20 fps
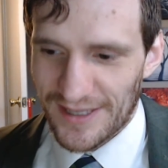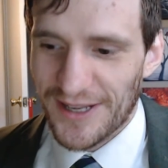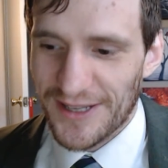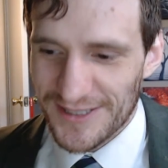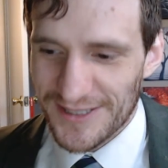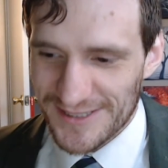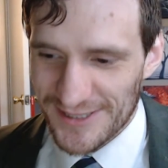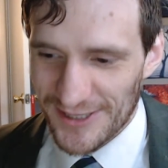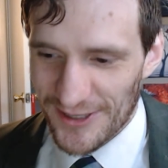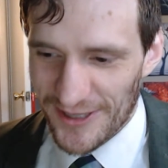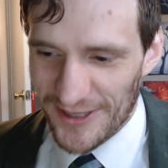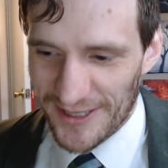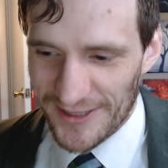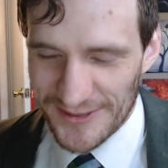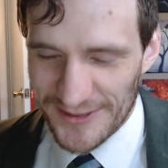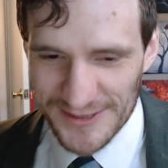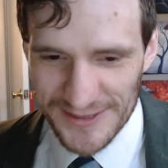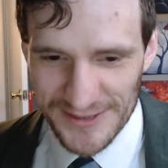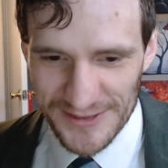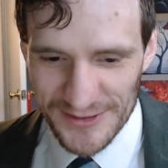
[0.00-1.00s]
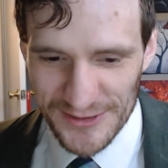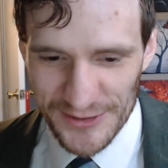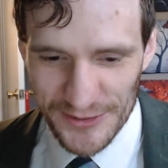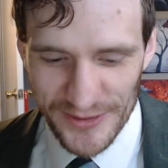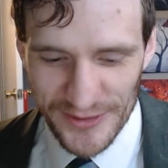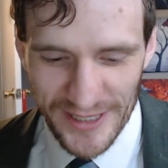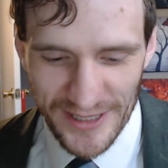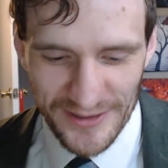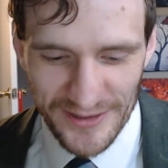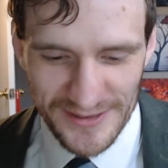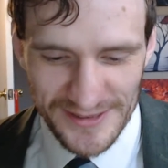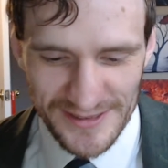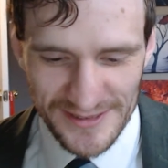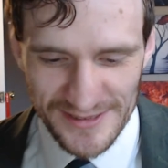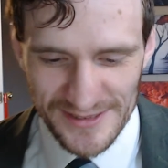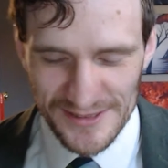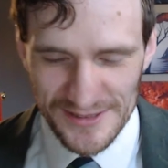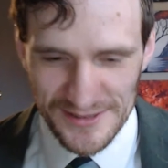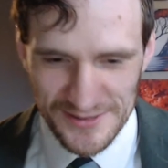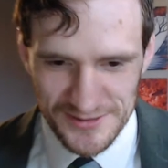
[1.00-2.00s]
sorry, it's too loud,
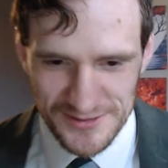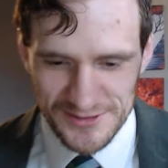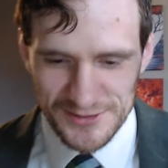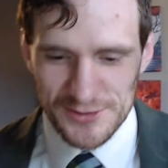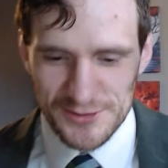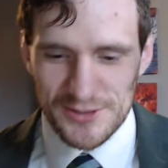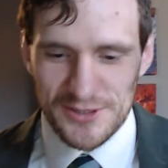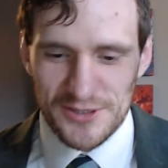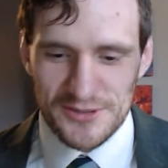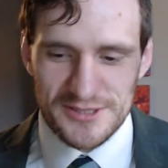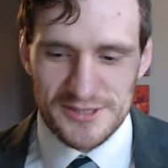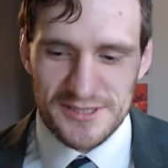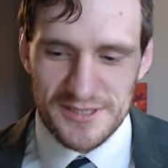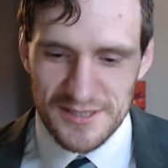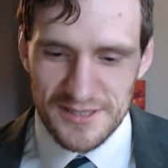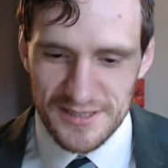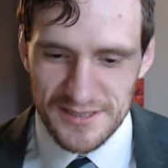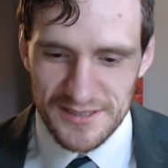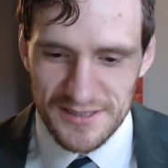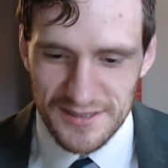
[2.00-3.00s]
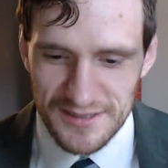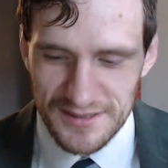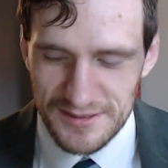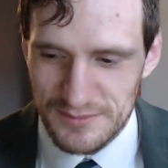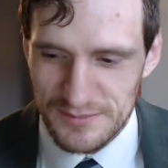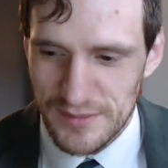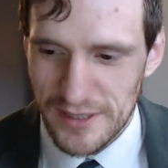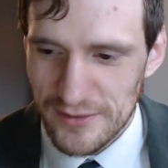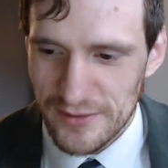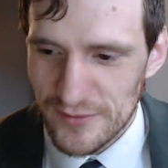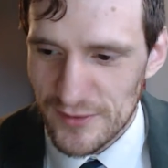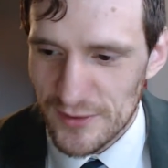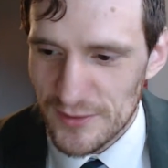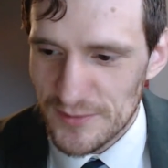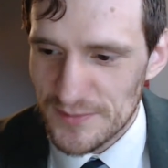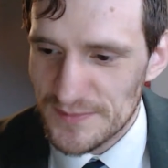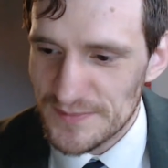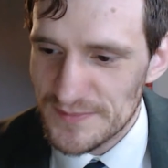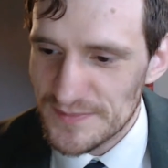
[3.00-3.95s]
too close to the microphone.